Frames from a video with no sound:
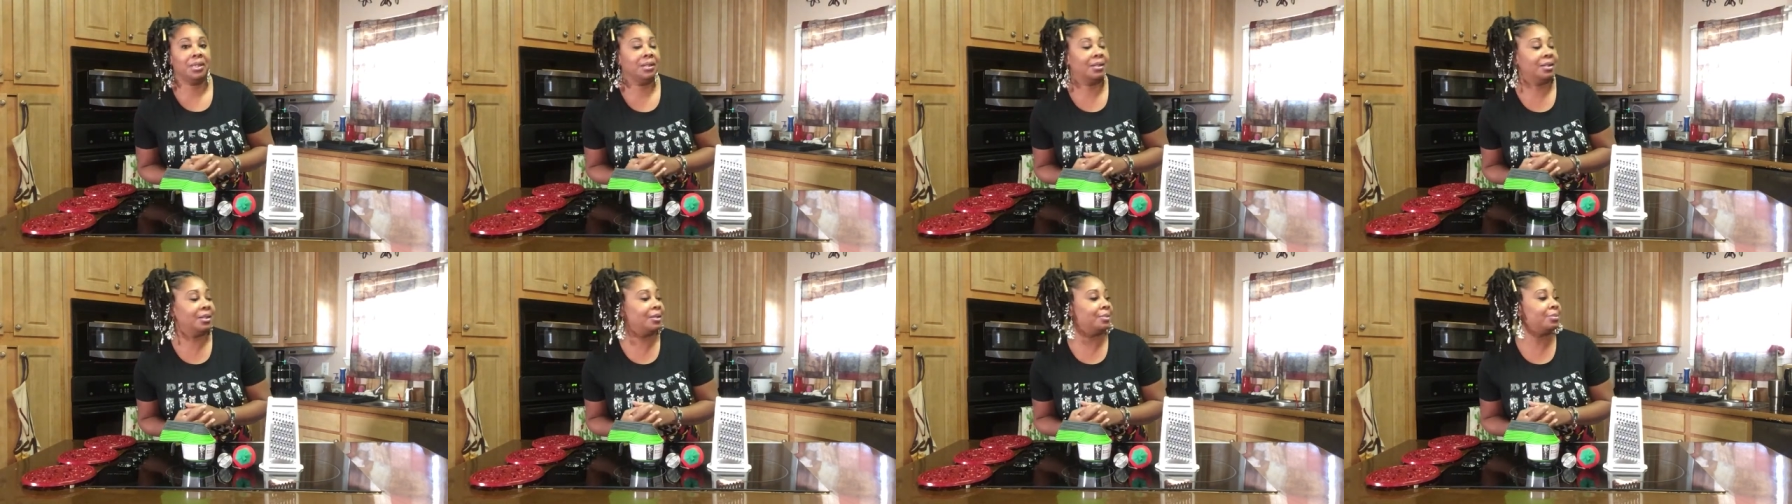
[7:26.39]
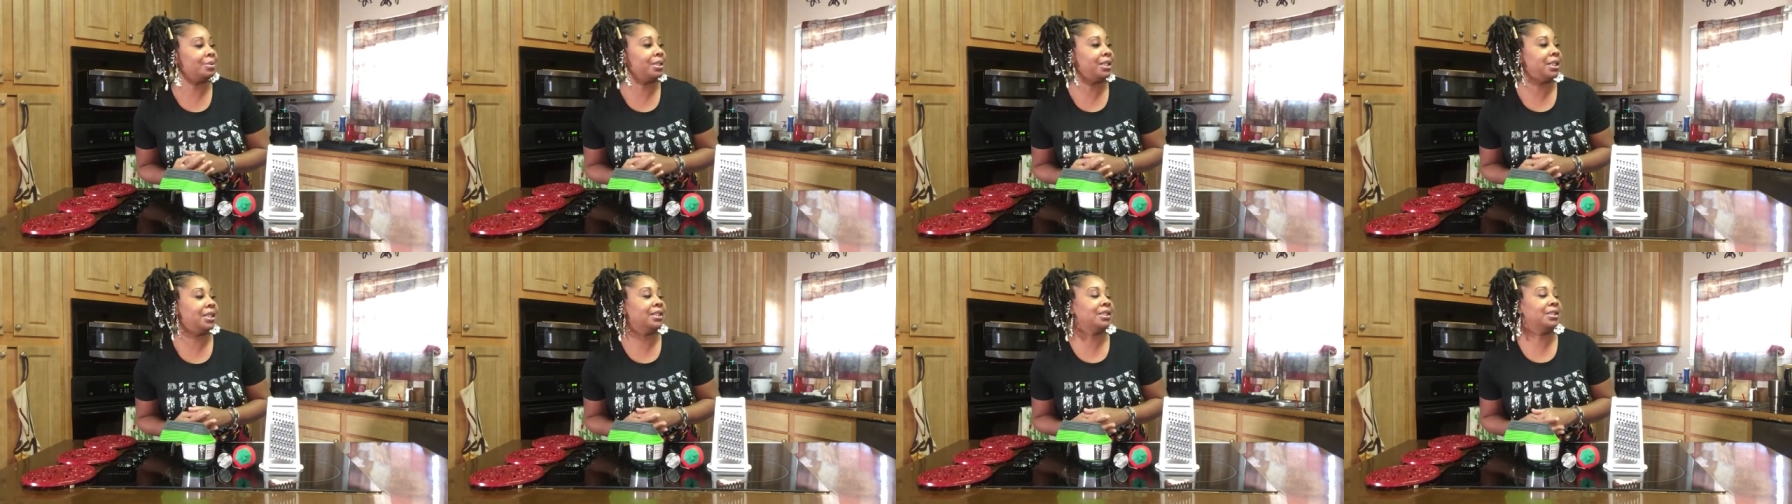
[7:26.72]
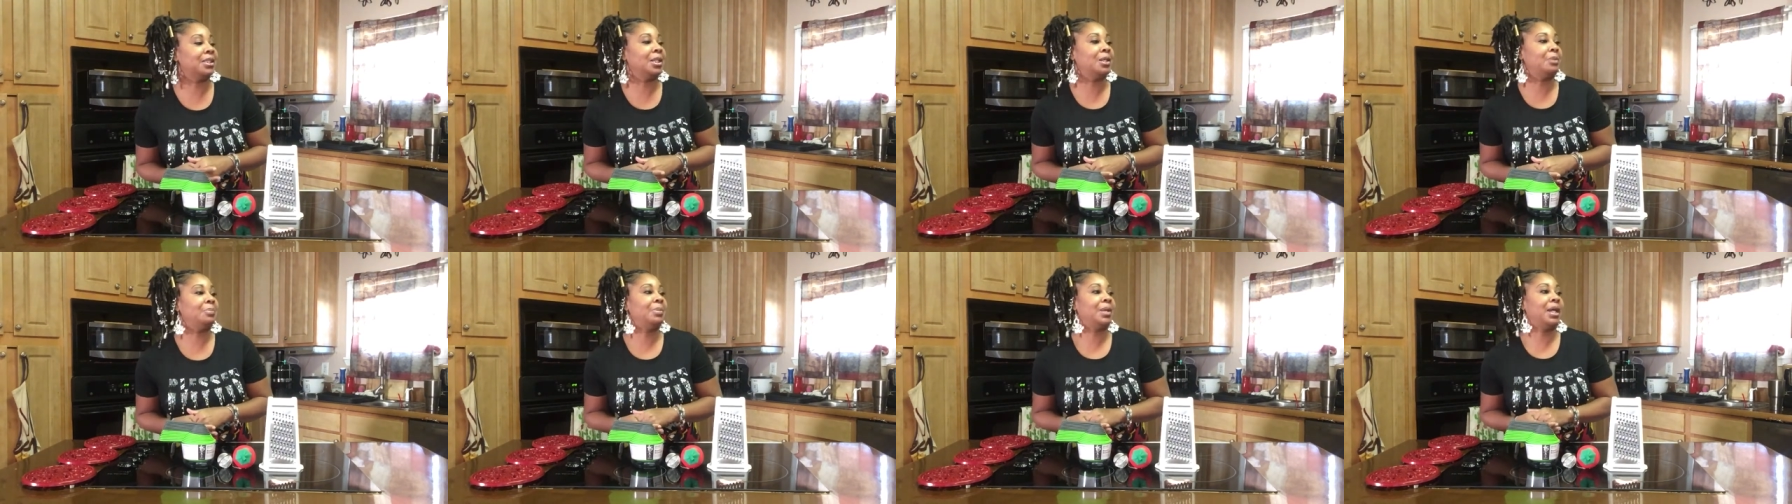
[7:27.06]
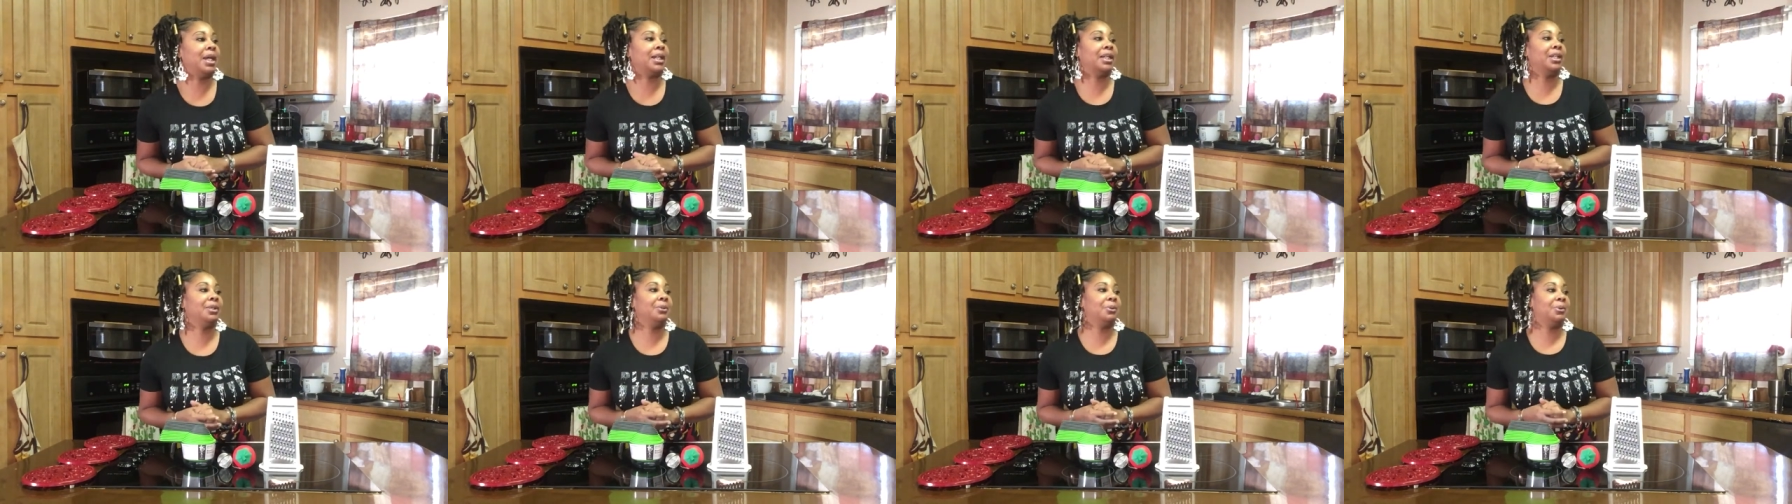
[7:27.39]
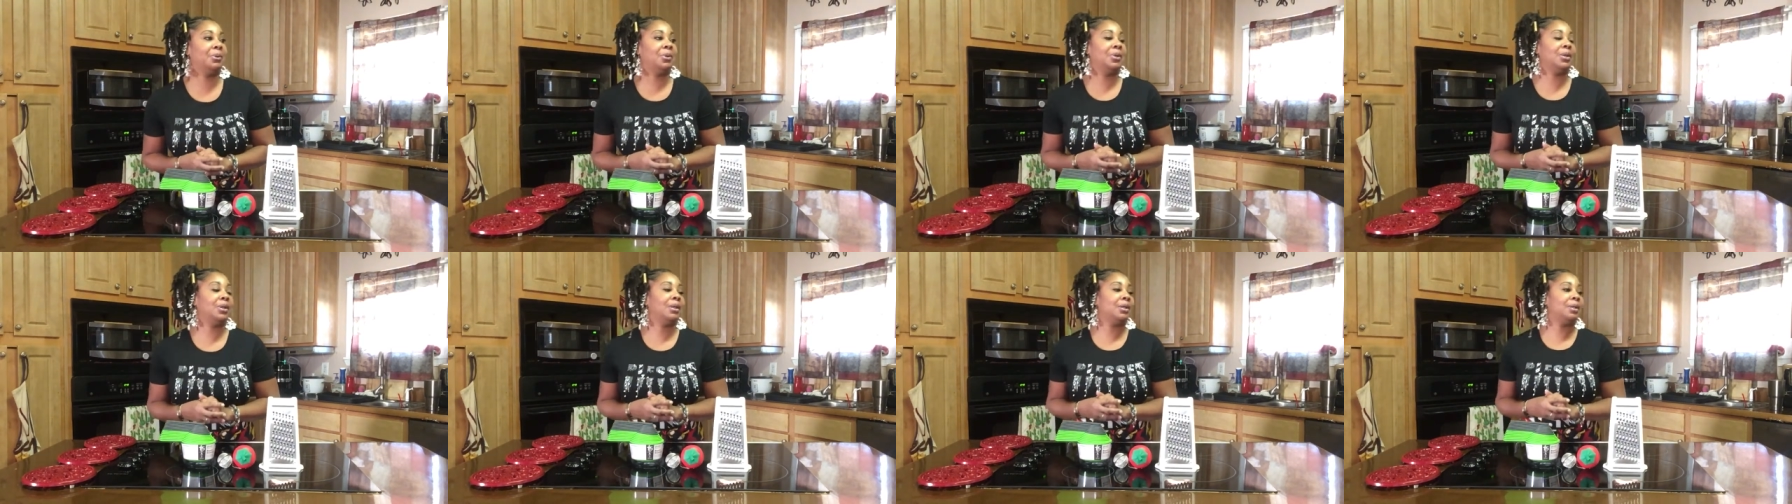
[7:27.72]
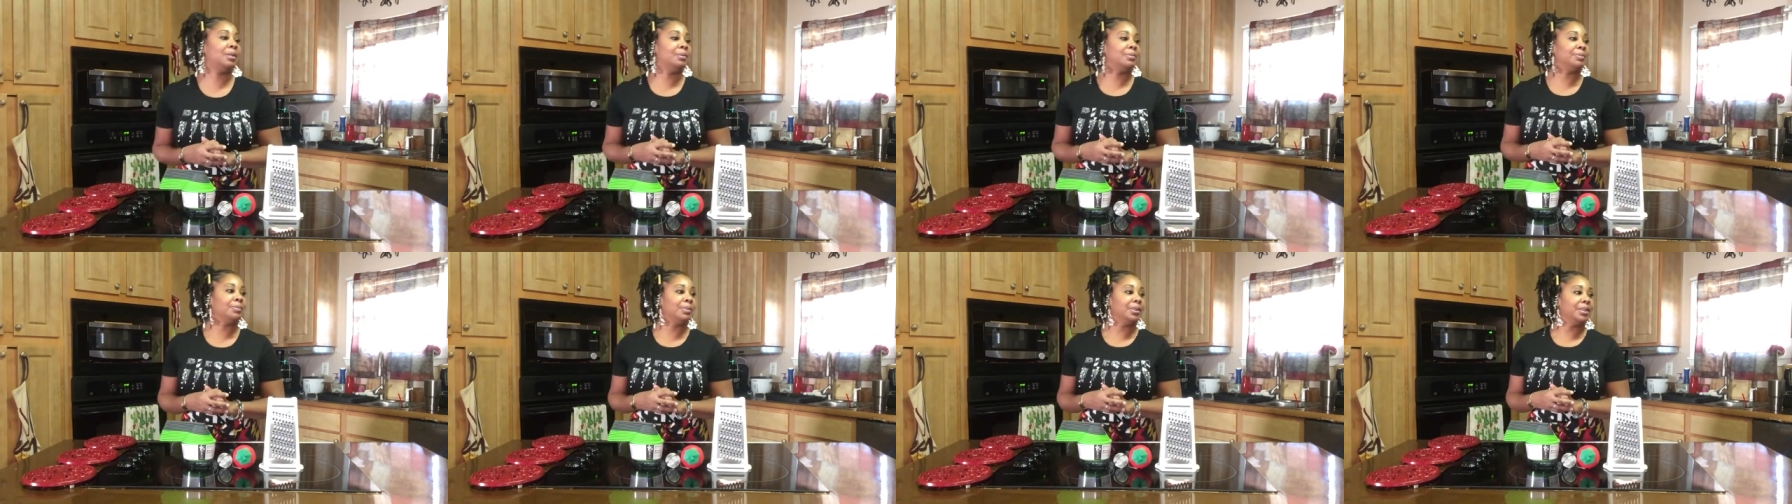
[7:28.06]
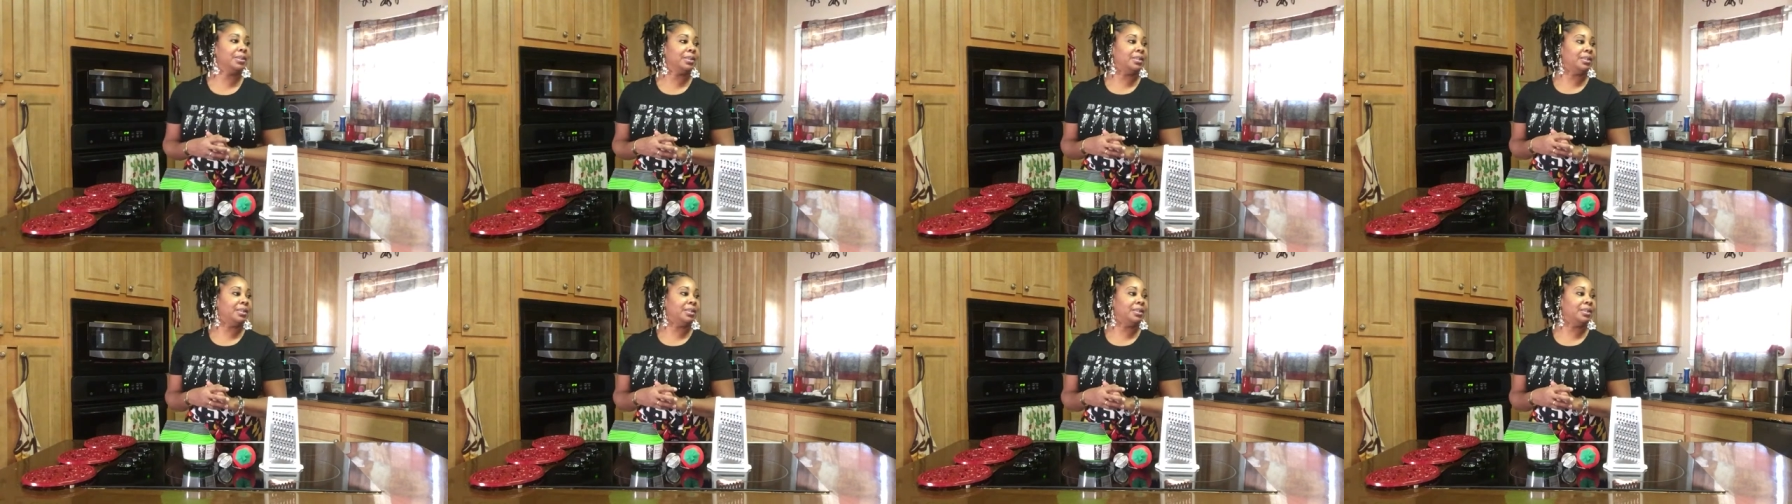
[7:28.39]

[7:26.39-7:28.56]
um, cutting up acting all um,